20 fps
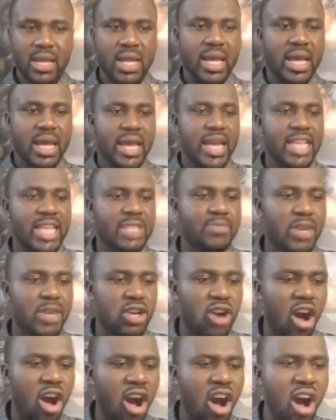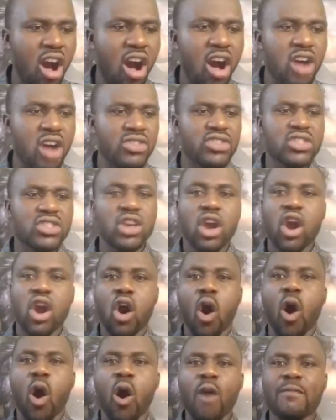is because
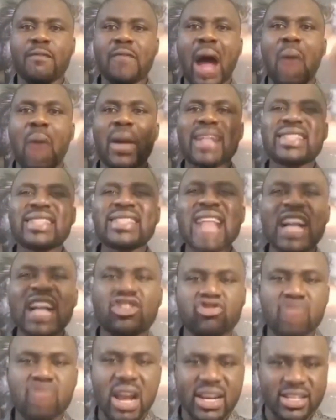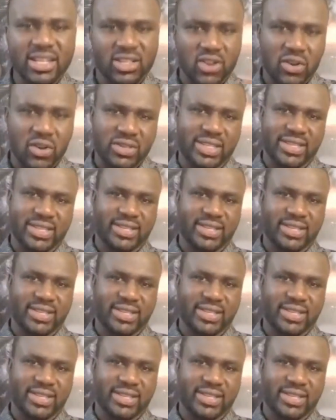of our natural resources.